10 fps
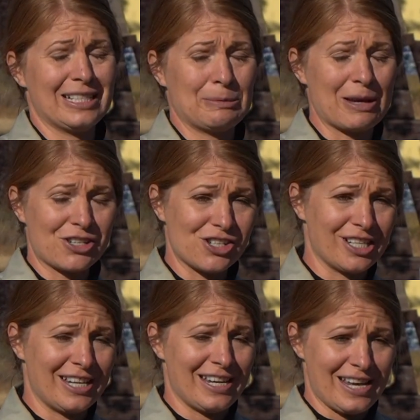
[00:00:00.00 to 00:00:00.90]

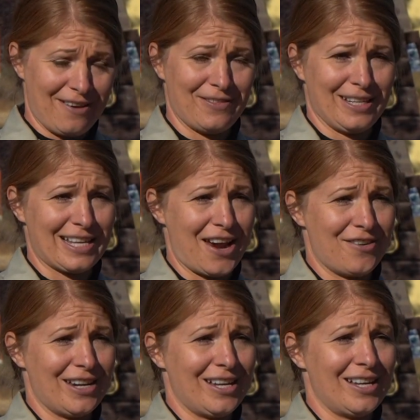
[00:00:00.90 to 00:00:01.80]
especially if this
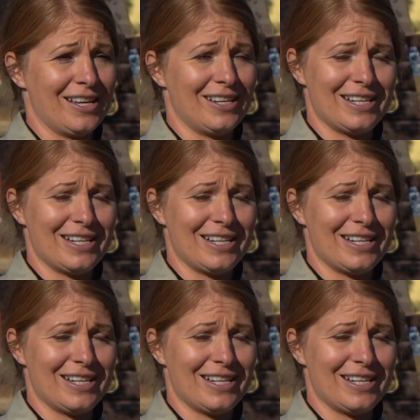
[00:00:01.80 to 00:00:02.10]
area